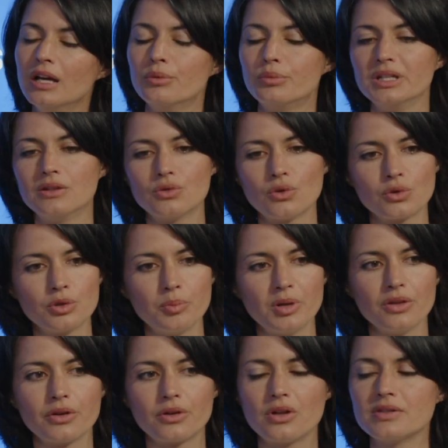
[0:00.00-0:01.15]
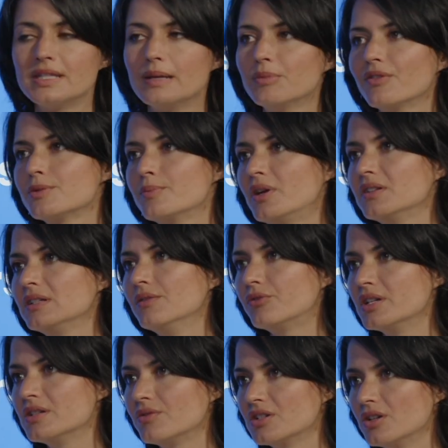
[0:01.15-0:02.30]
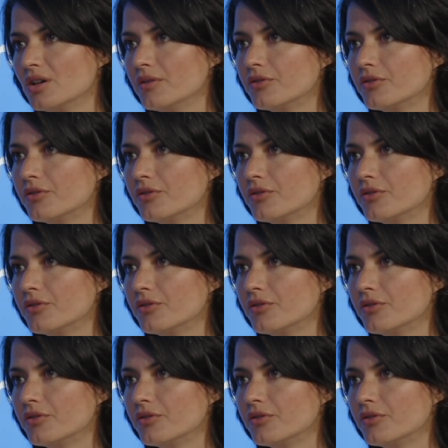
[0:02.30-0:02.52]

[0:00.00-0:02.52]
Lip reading: We talked about the concept of smart infrastructure,